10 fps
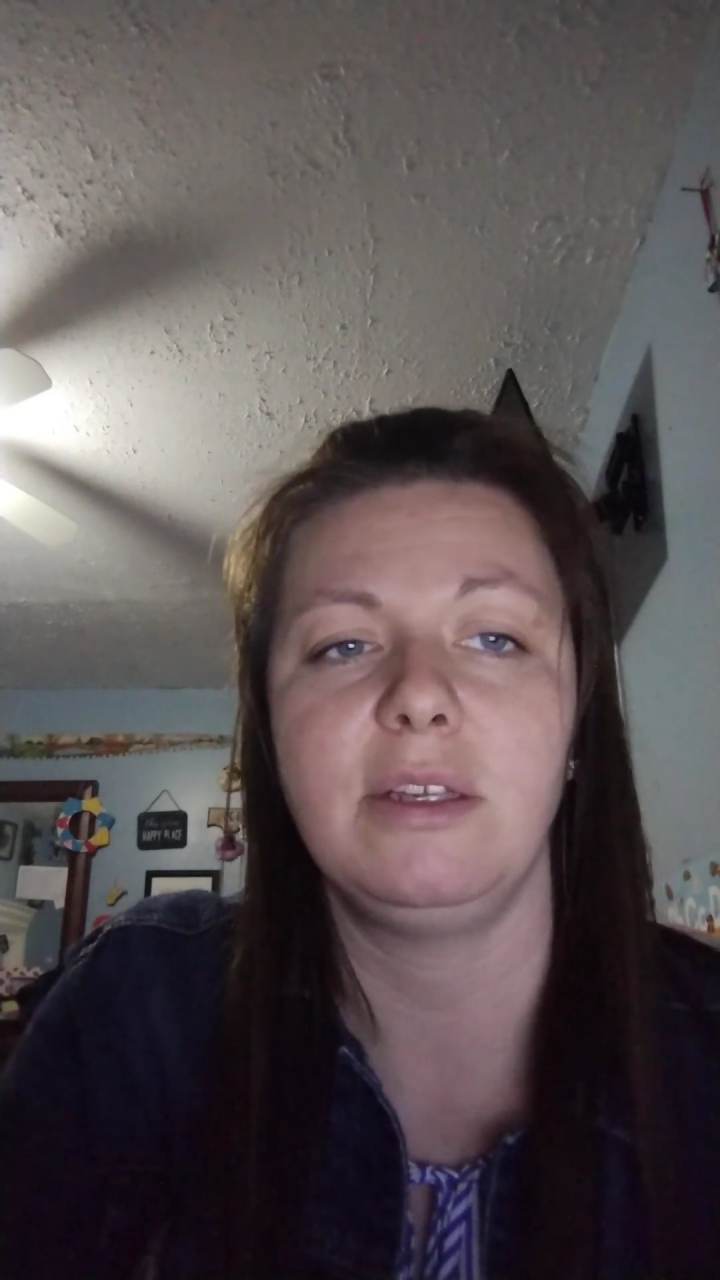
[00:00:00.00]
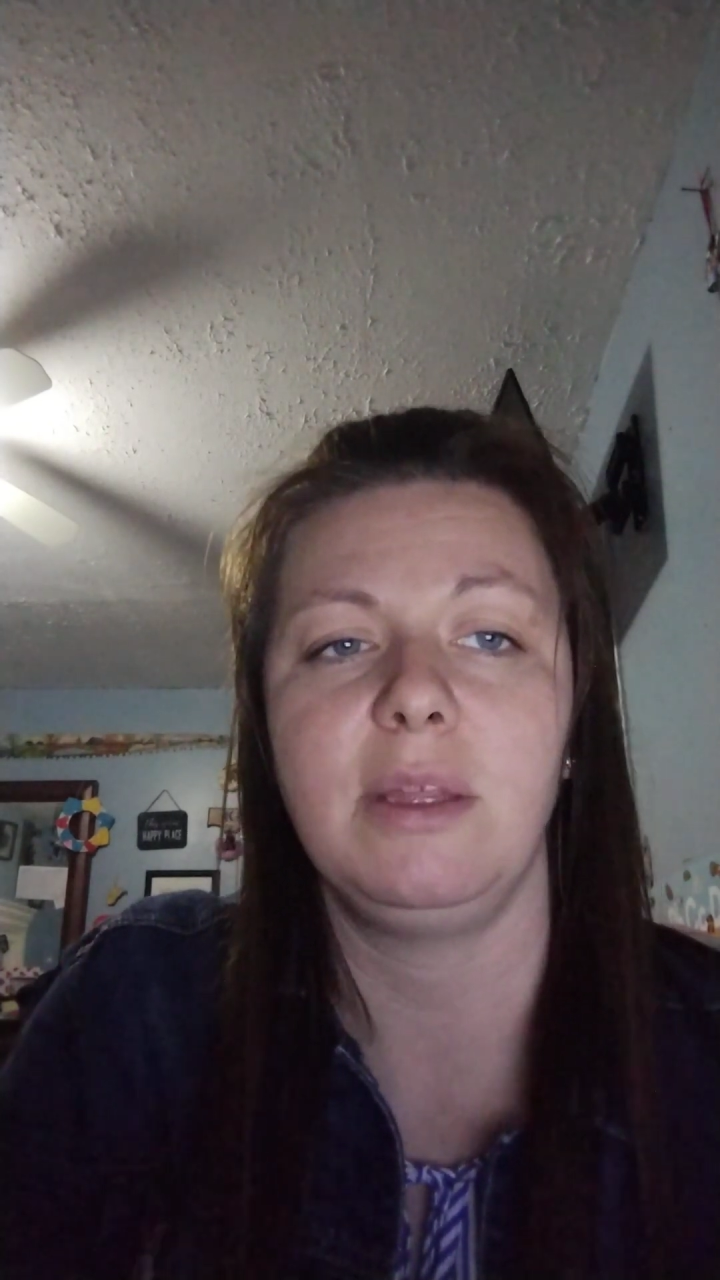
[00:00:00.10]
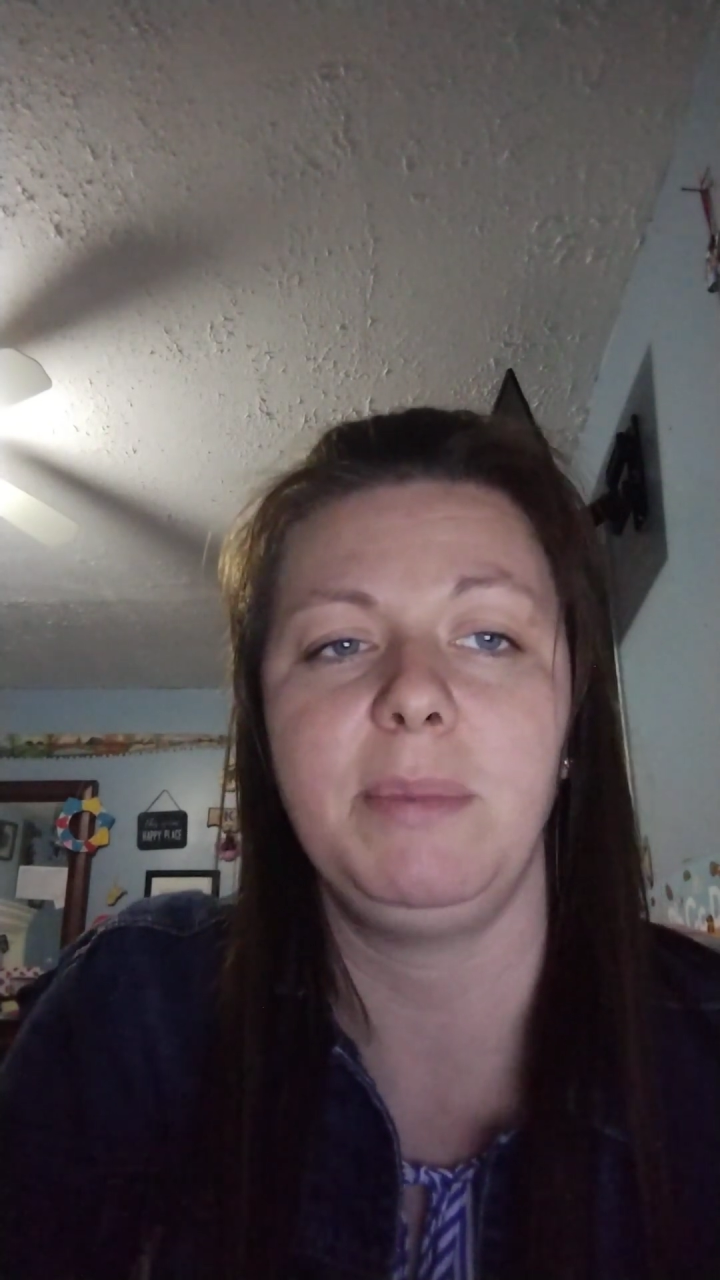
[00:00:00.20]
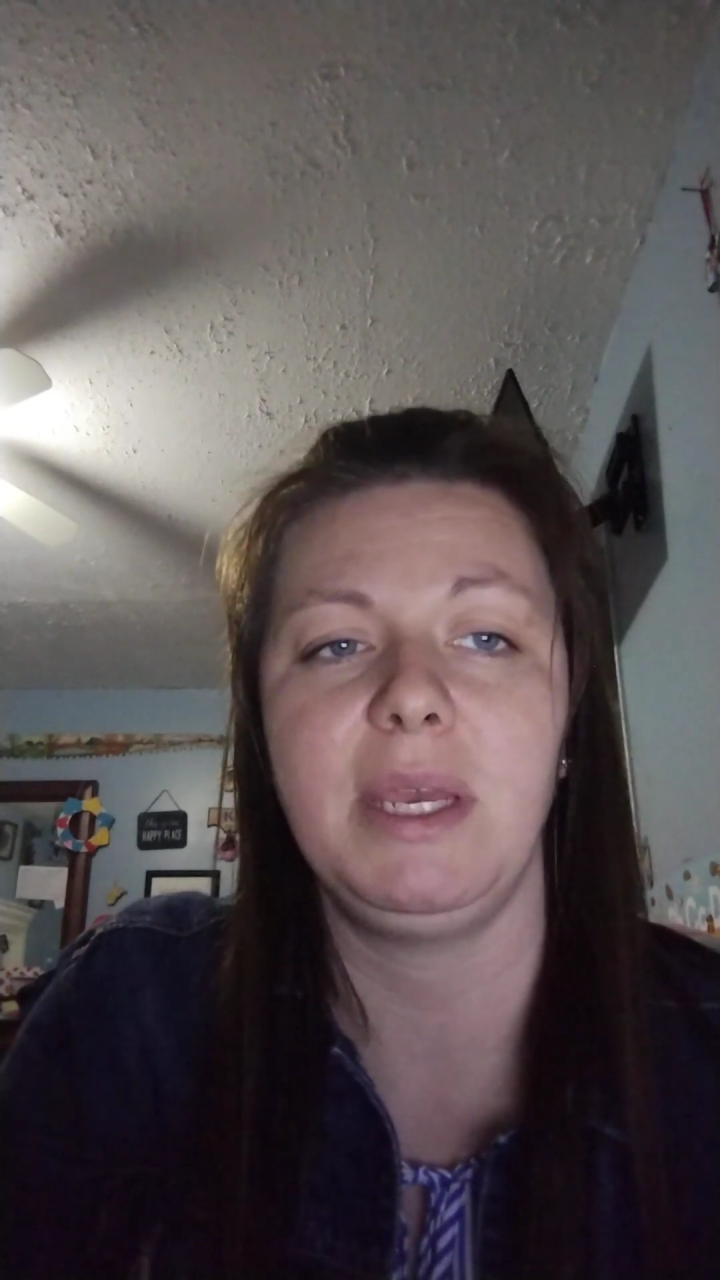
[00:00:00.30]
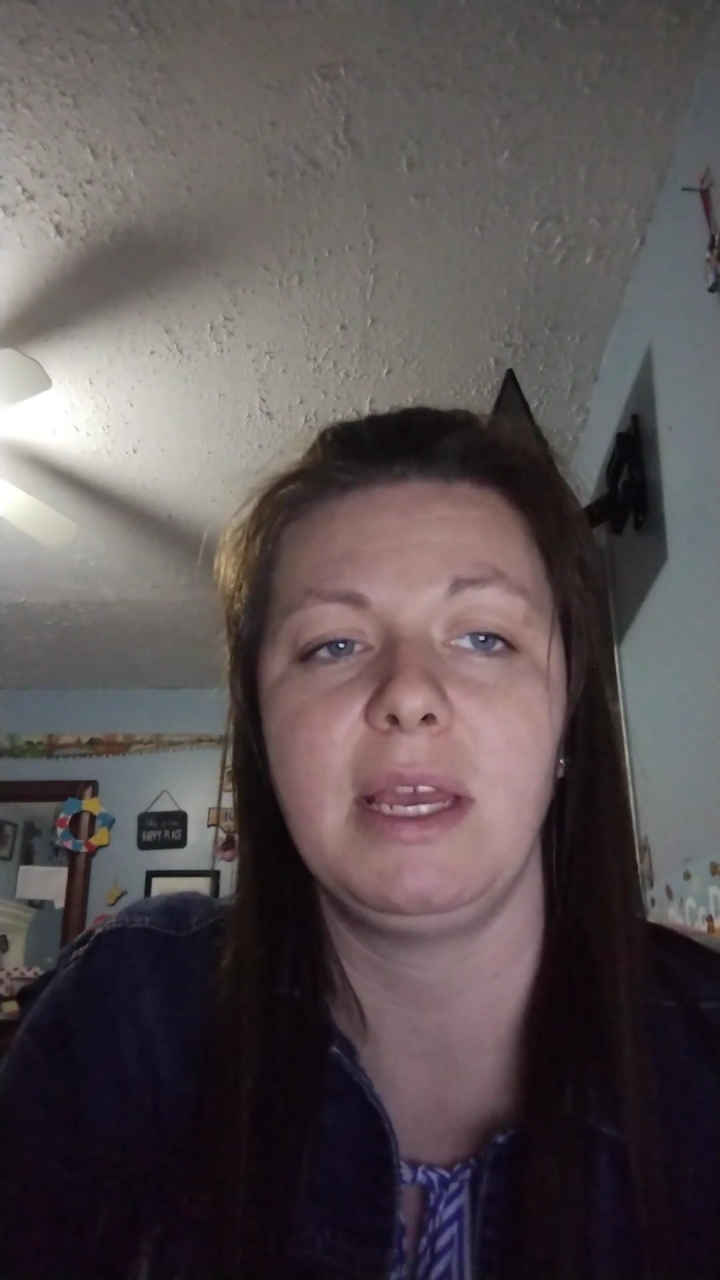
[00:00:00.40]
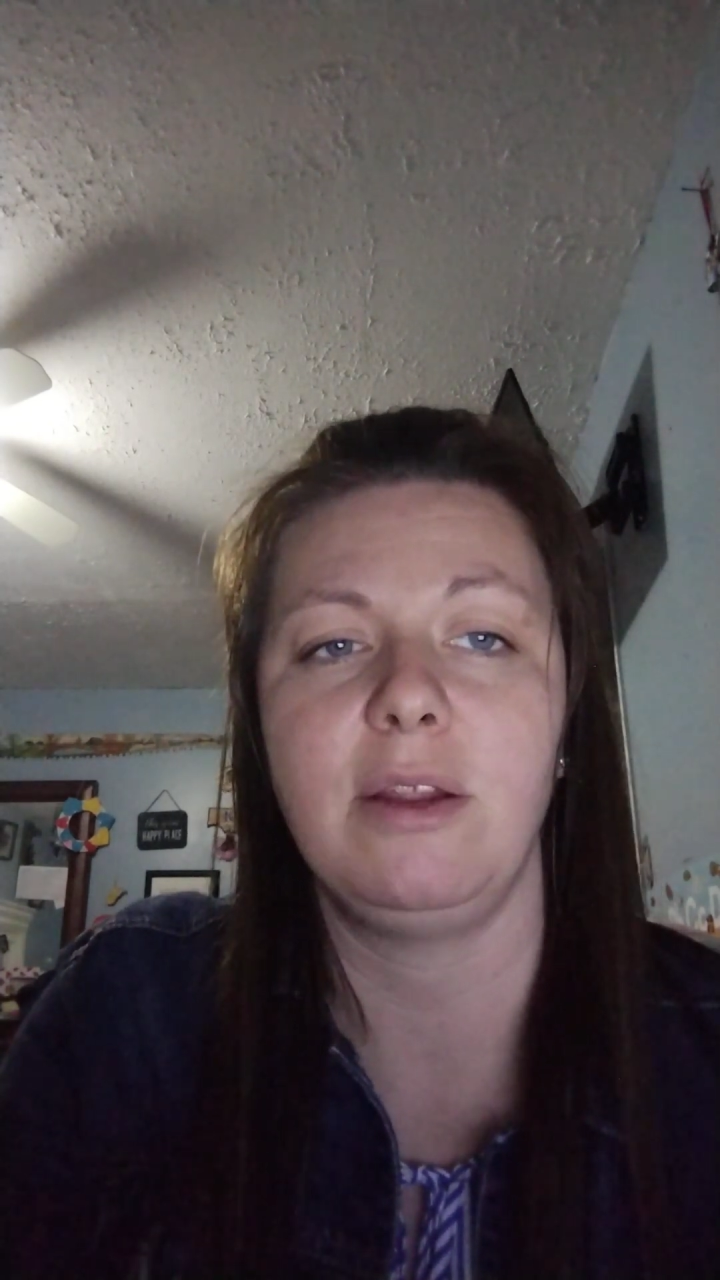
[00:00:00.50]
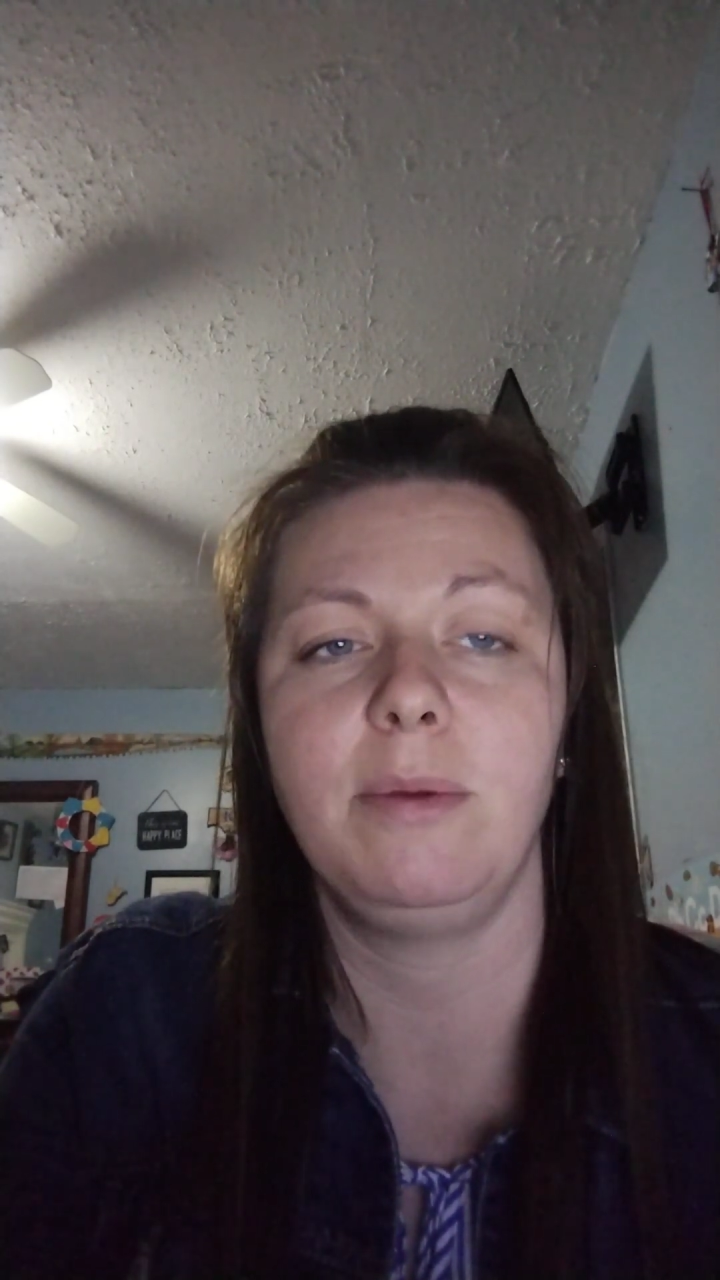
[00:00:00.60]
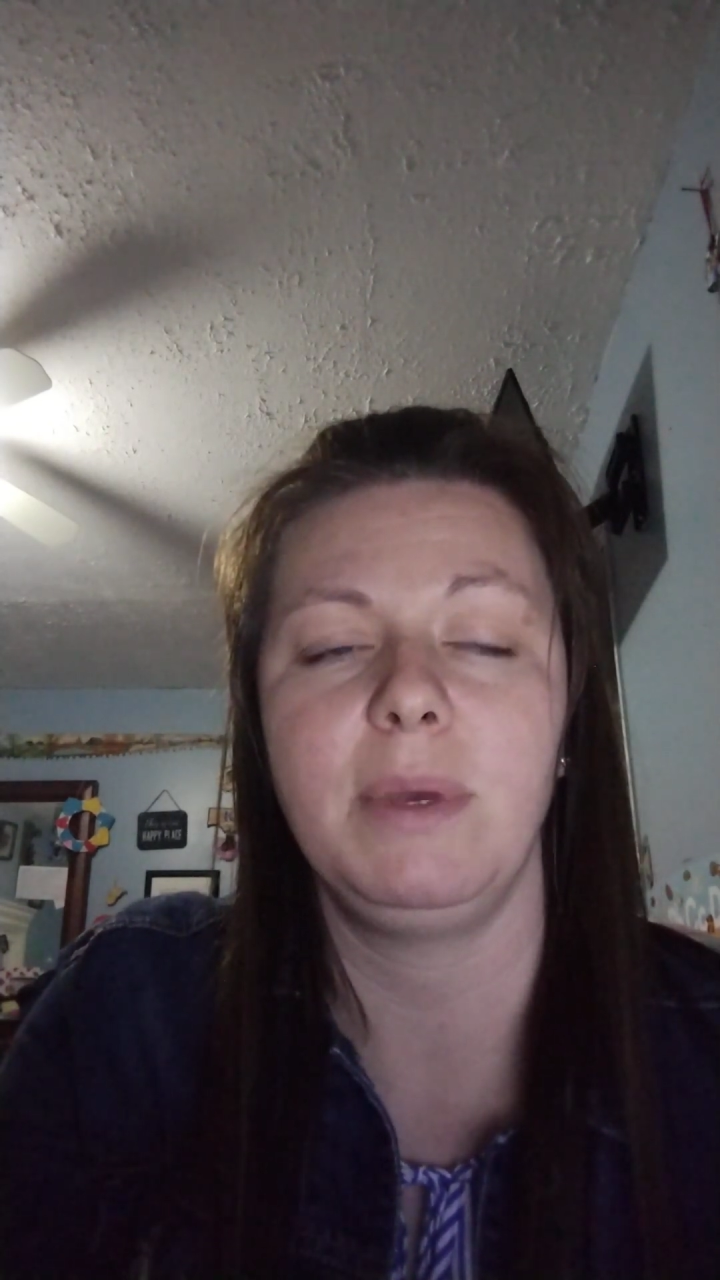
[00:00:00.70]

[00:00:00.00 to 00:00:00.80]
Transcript: to the piano